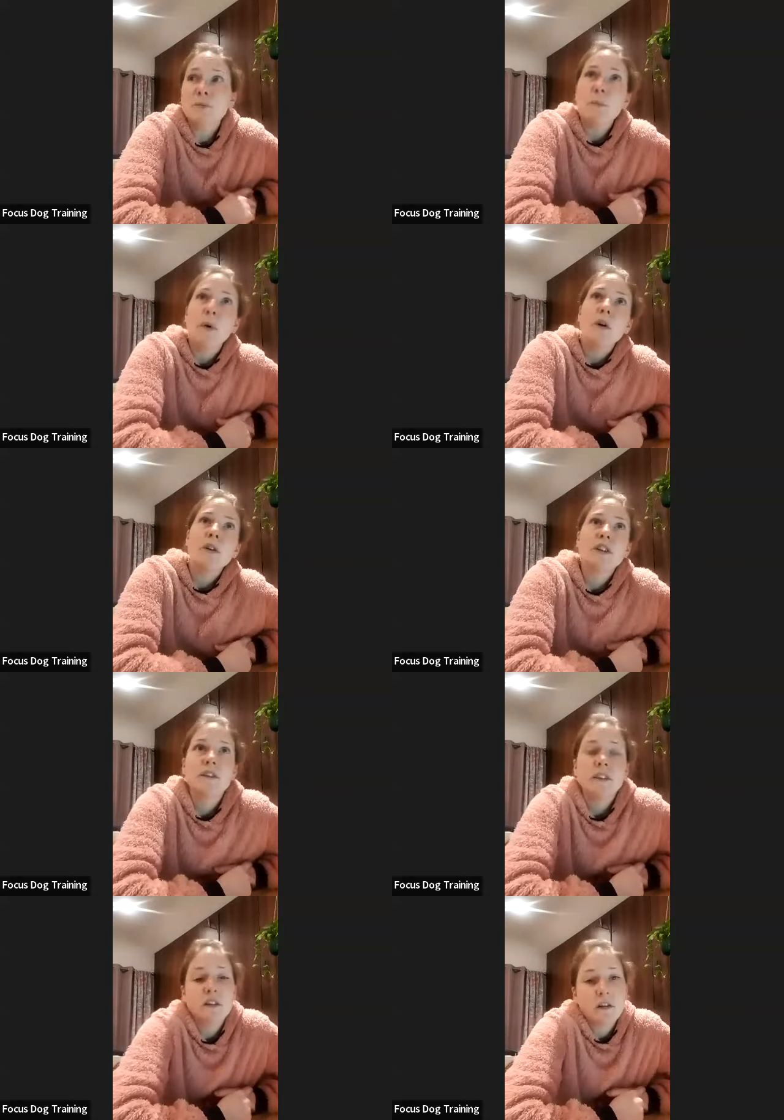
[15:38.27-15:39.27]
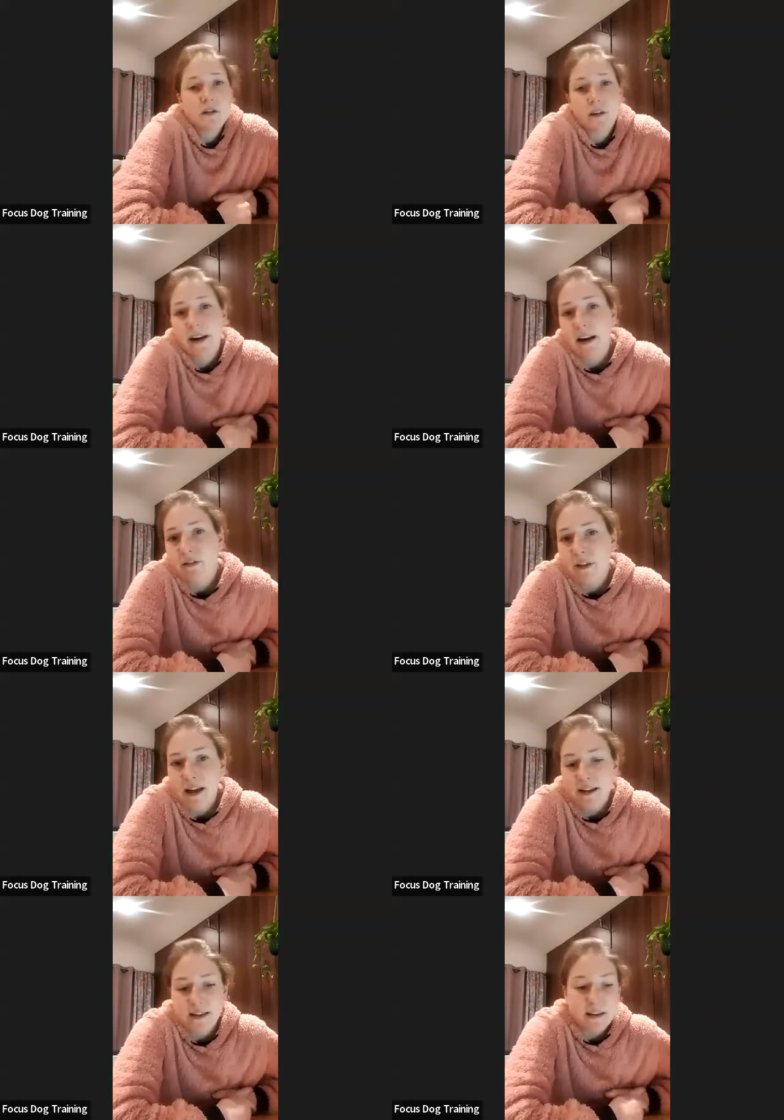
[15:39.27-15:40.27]
proportion of the dog training
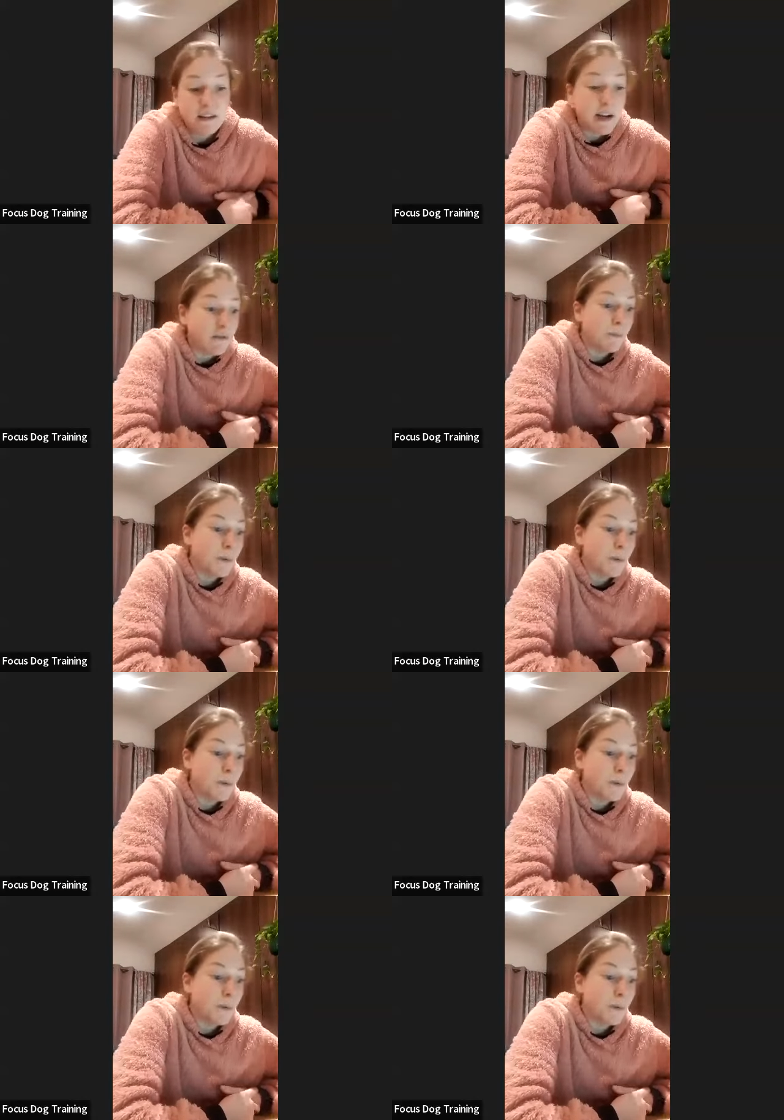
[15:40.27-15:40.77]
advice that the general